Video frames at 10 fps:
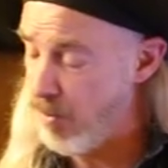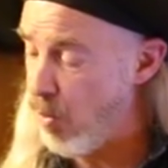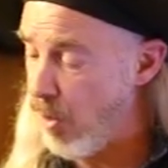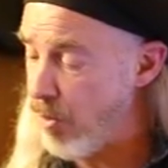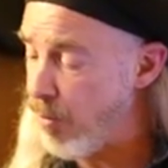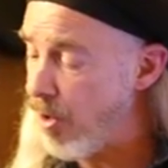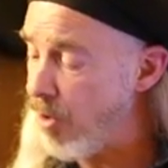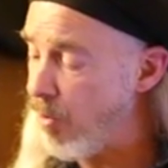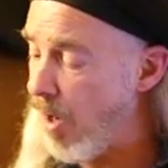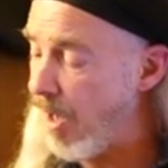chord, we're
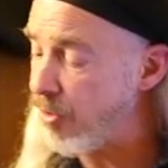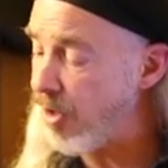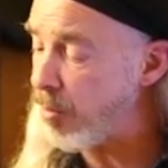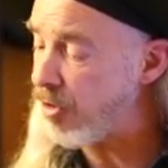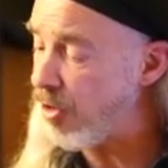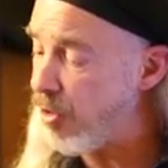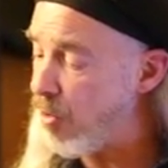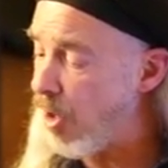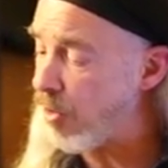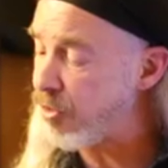going to
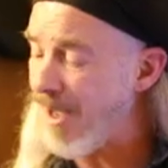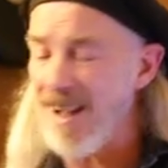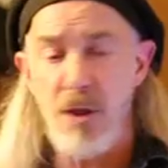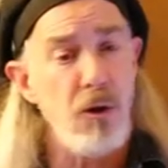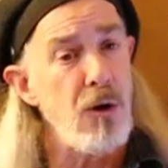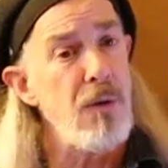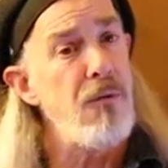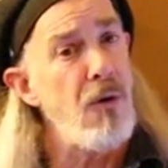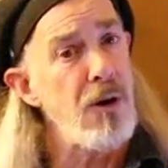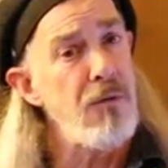substitute our 2nd, 3rd, and
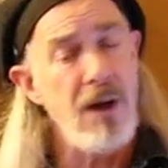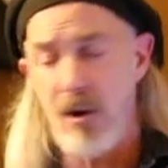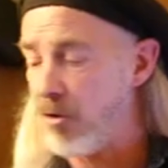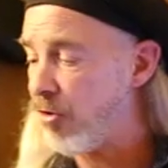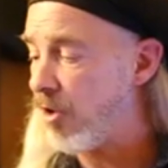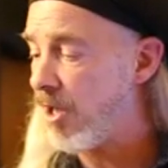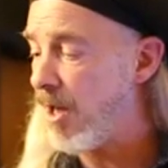4th fingers to